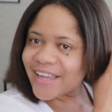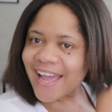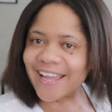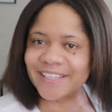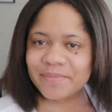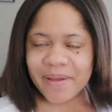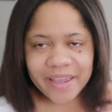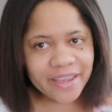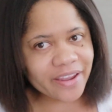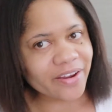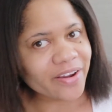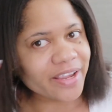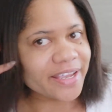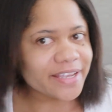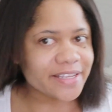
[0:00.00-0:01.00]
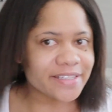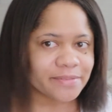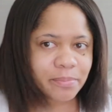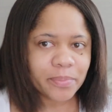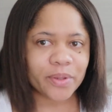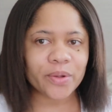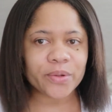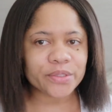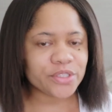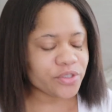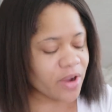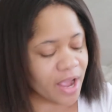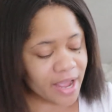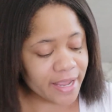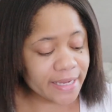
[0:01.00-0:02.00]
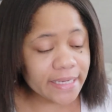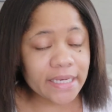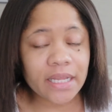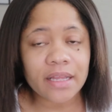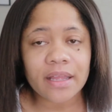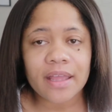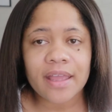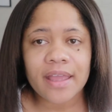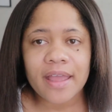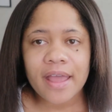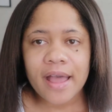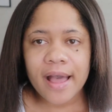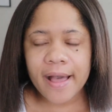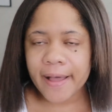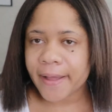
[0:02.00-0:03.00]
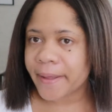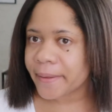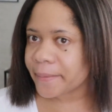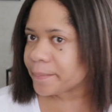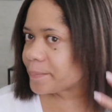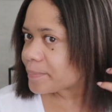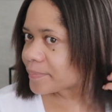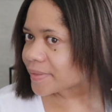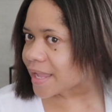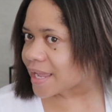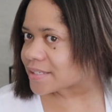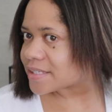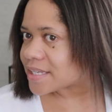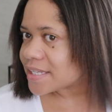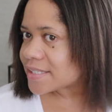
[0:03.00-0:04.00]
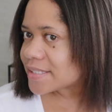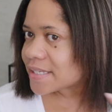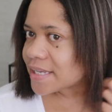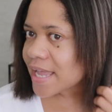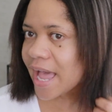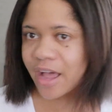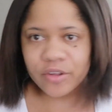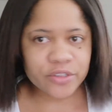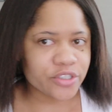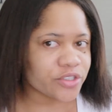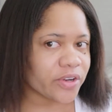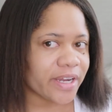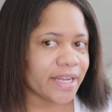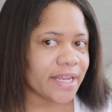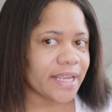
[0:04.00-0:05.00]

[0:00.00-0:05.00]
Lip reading: guys, my hair is blow dried. As you can see how straight